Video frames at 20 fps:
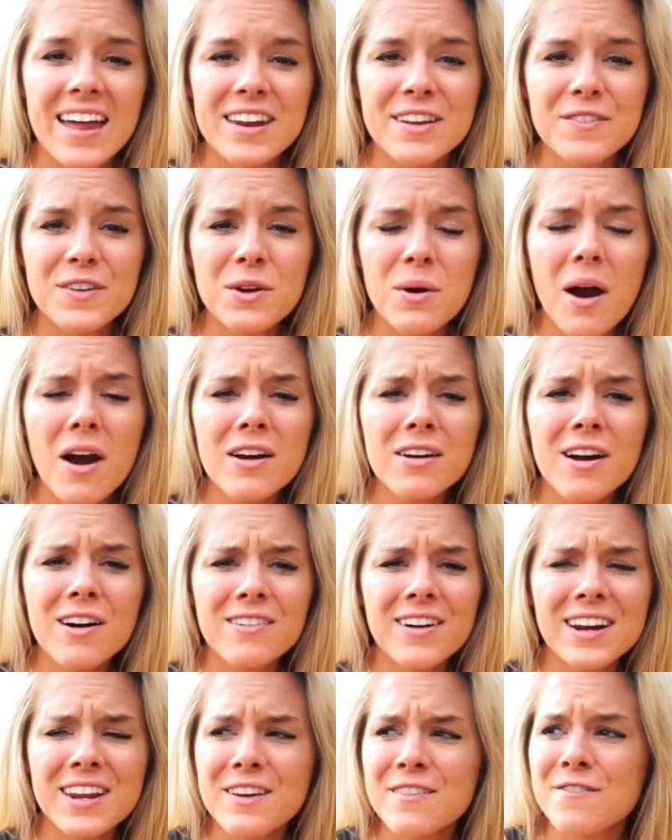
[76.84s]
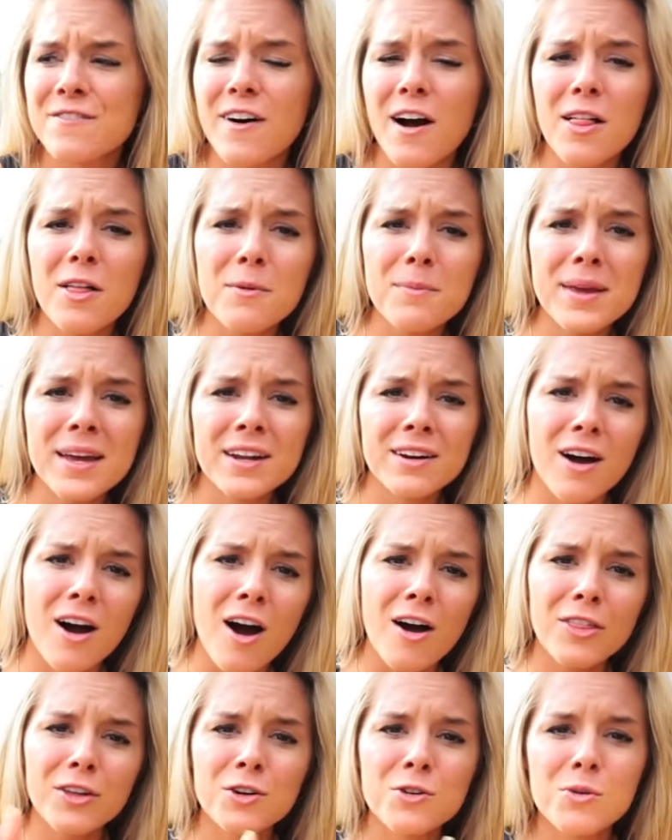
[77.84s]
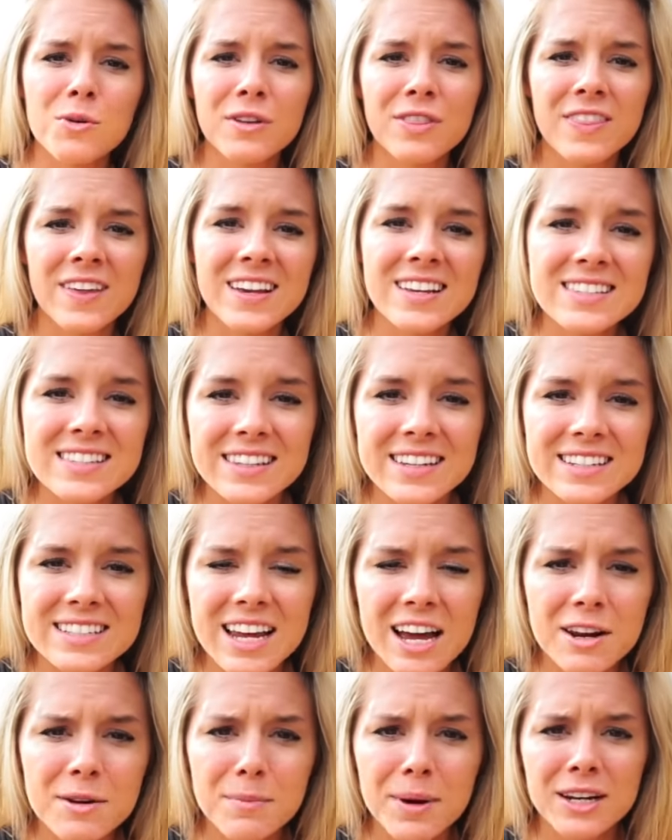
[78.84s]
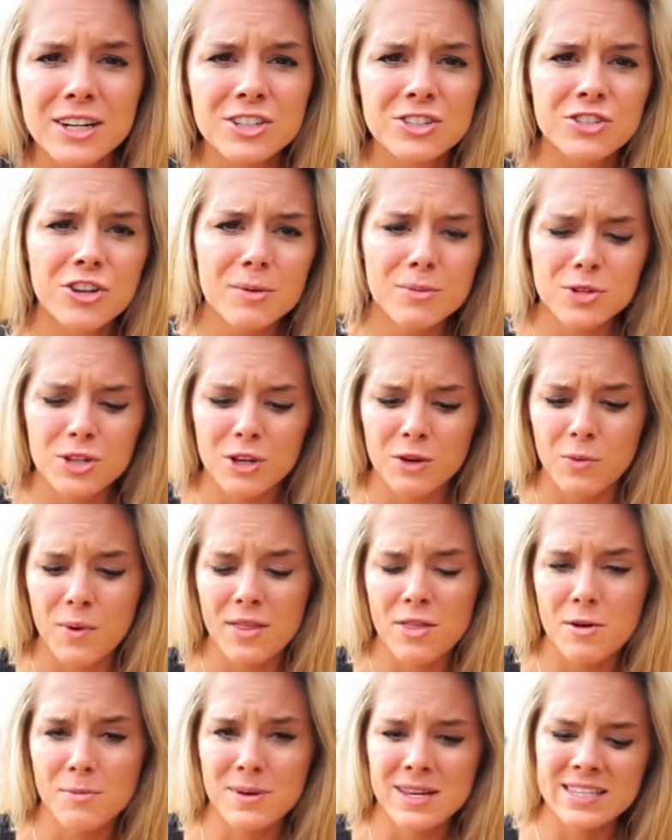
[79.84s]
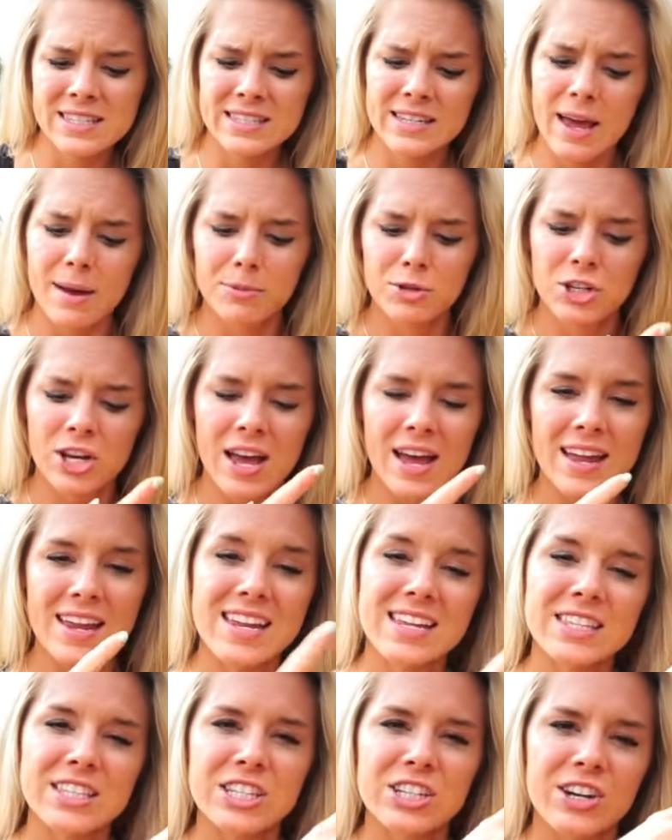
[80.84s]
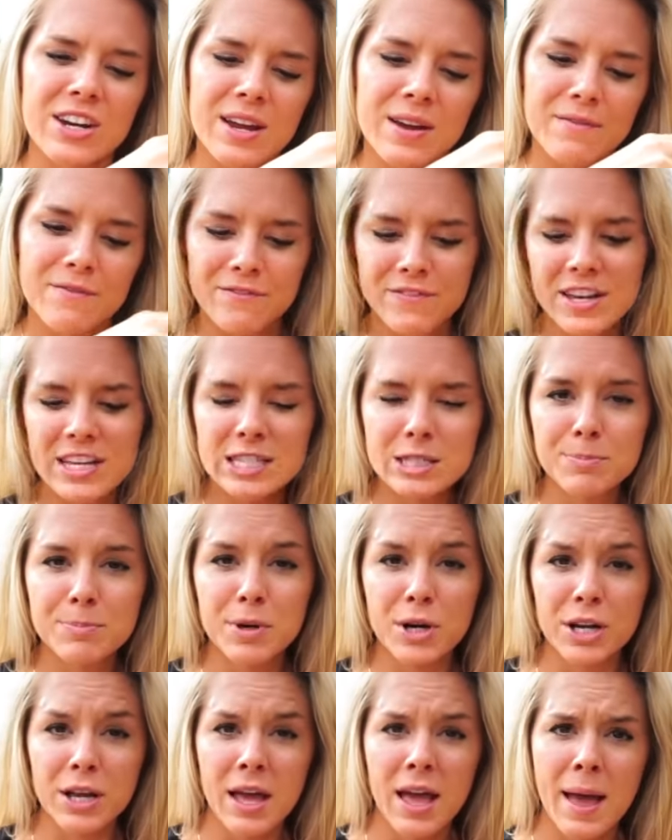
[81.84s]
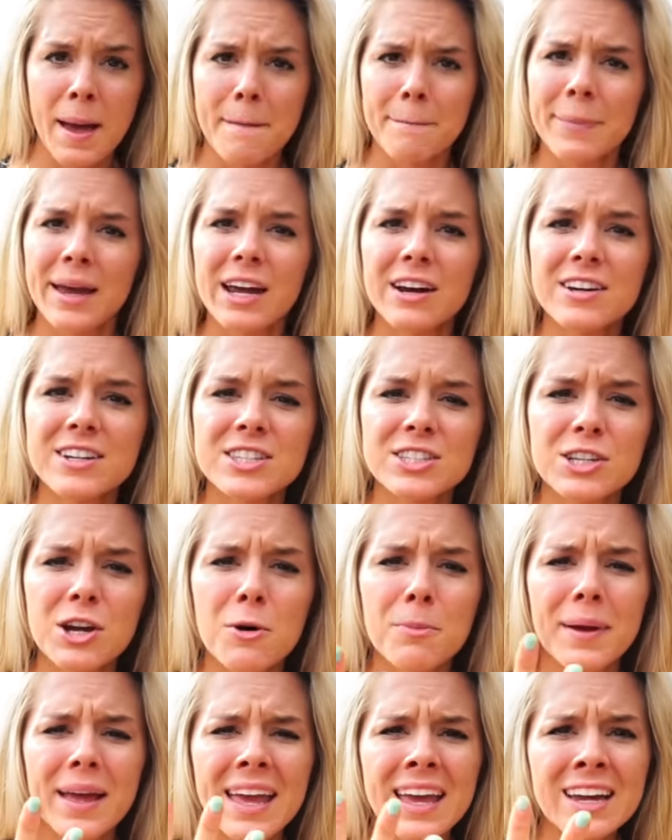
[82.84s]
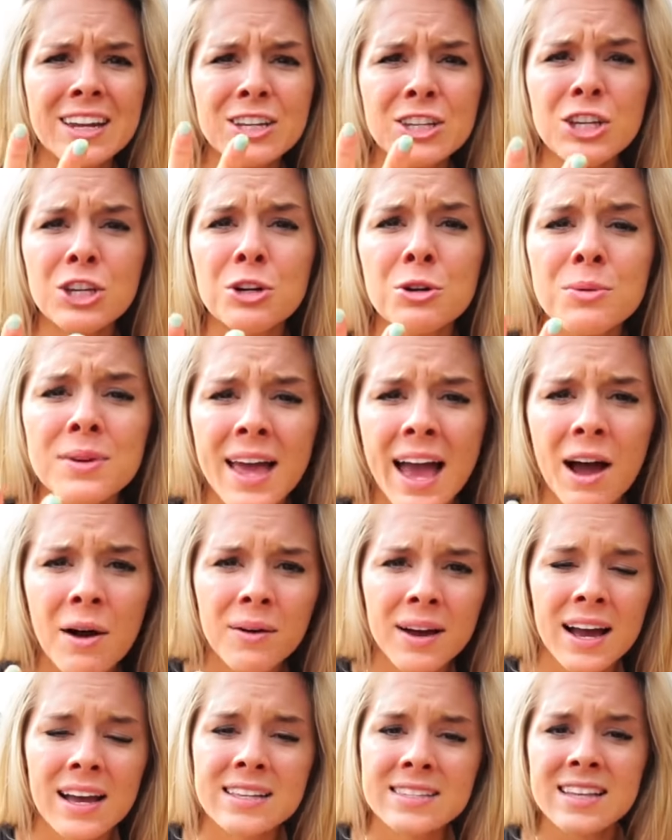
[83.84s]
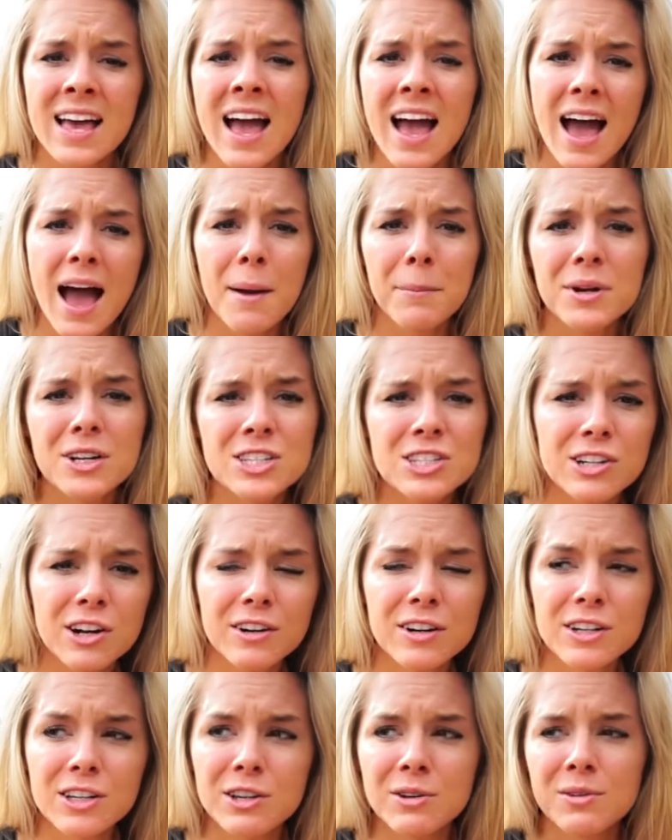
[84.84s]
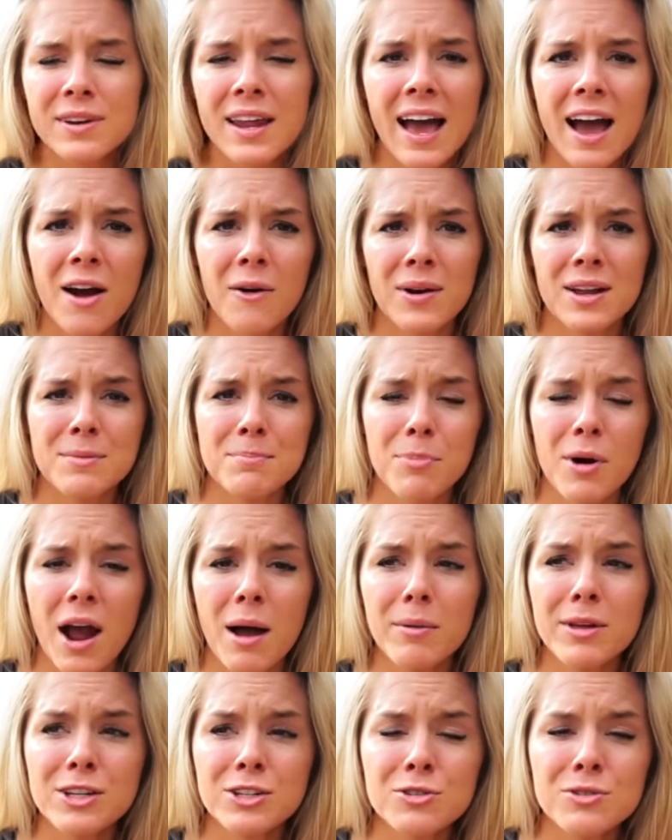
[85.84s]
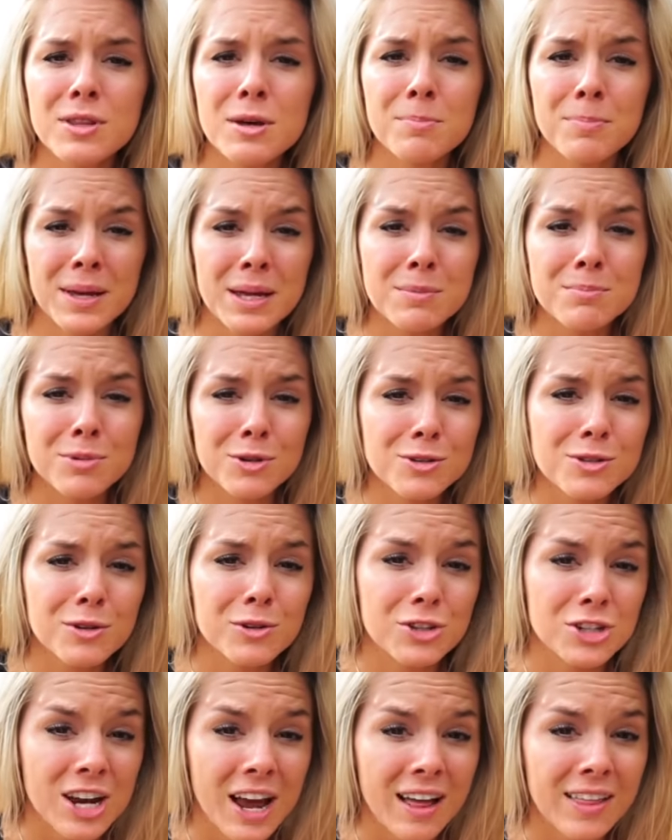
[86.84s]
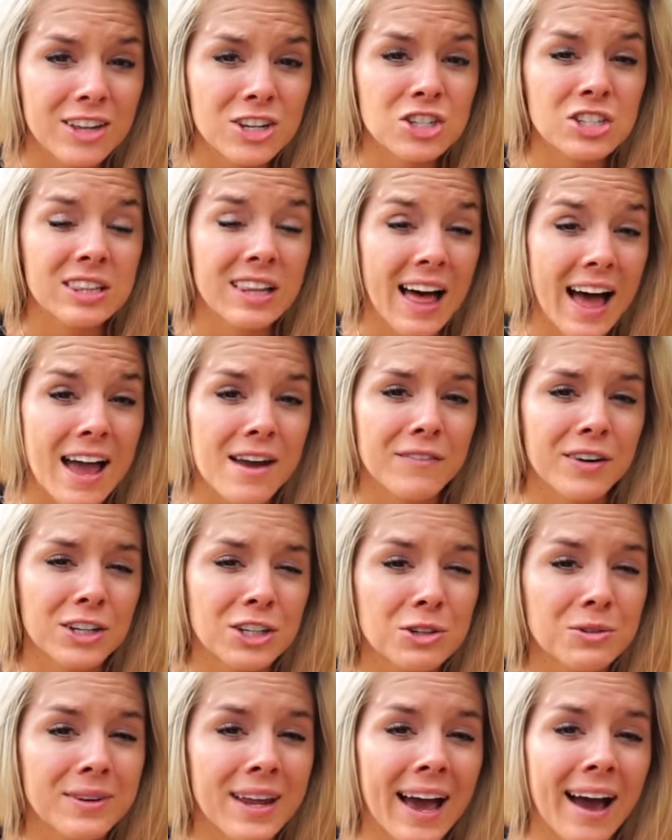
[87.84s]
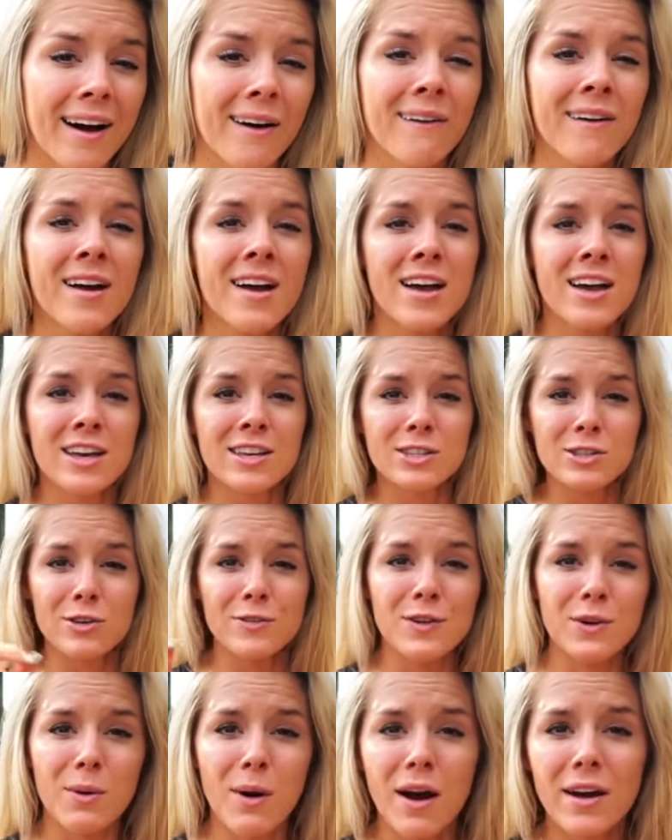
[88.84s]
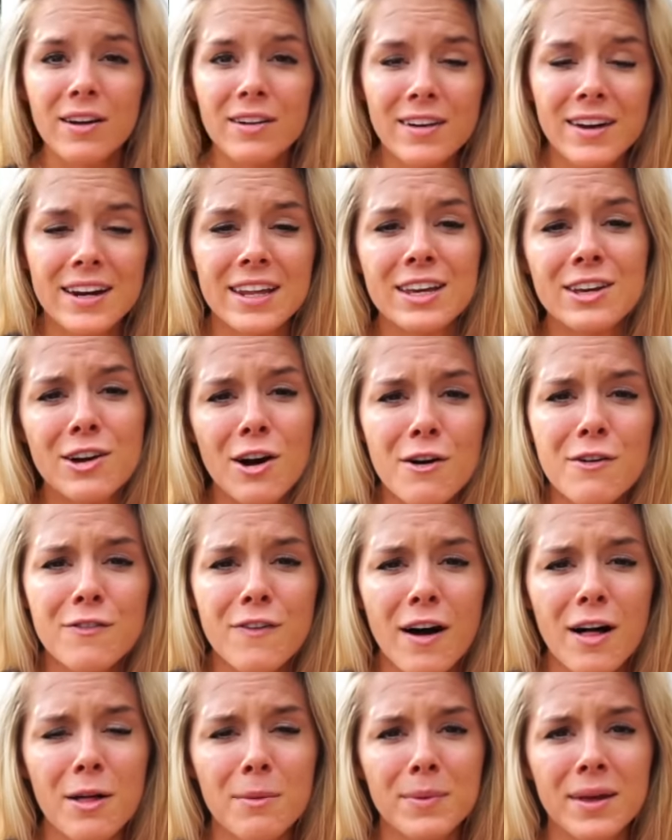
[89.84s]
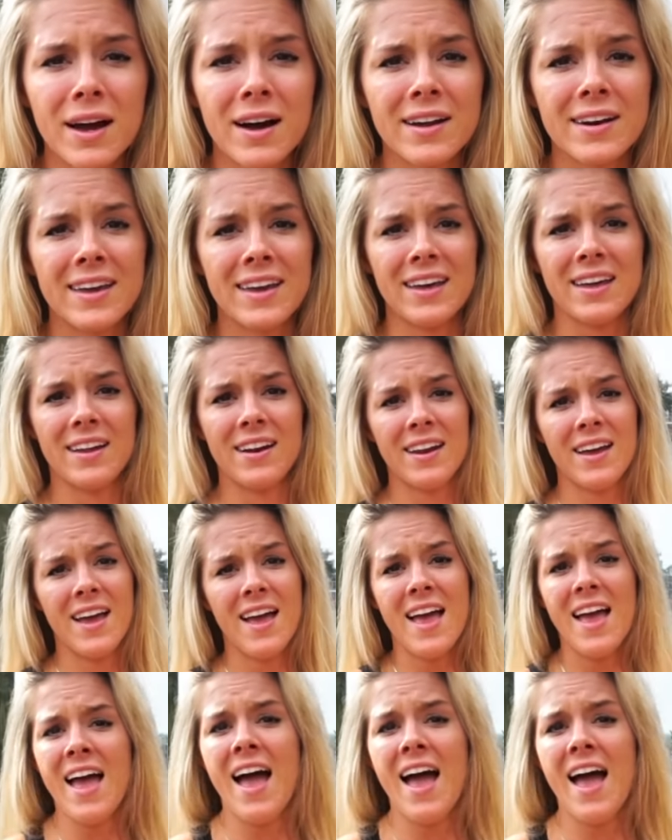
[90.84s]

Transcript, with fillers: And if you aren't already, follow me on all the cool things linked down in my description, whether it be Snapchat, Instagram, Facebook, Periscope, and YouNow, guys. I'm going to start on YouNow and probably do the Bean Boozled Challenge live on YouNow. So if you aren't already, go follow me on it.